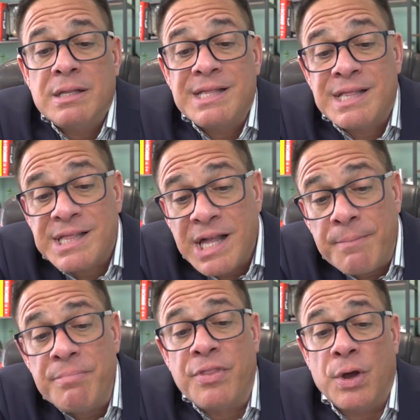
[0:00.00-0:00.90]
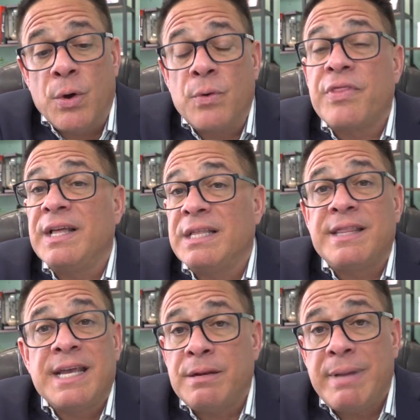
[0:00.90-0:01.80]
Some, though, think that
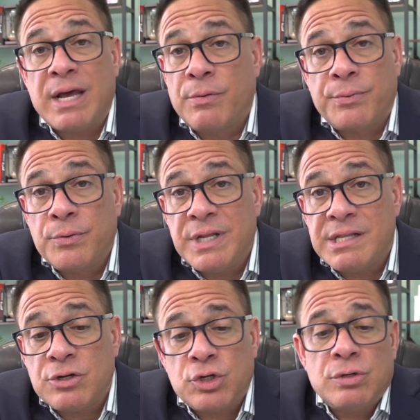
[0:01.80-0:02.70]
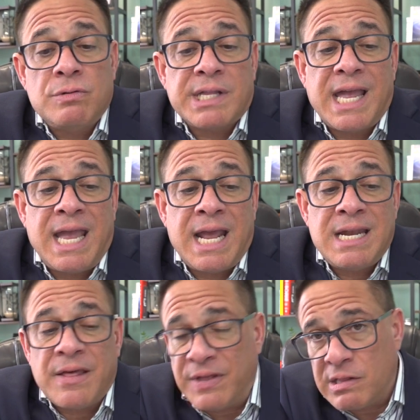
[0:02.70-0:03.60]
they can battle through these issues and
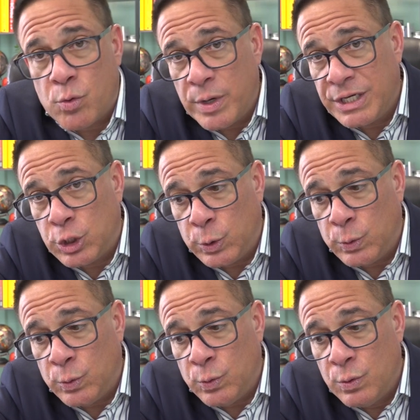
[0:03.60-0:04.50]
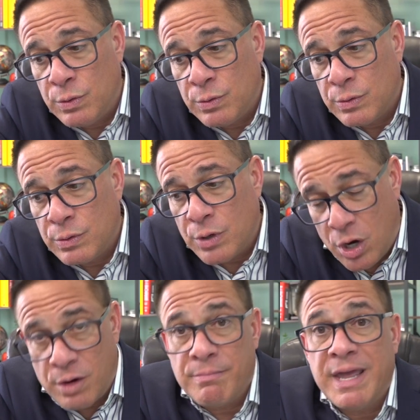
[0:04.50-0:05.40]
nothing's going to
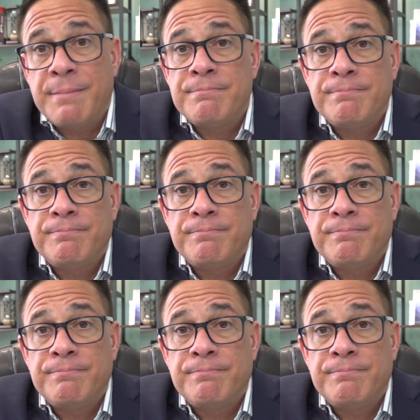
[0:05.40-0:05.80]
harm them.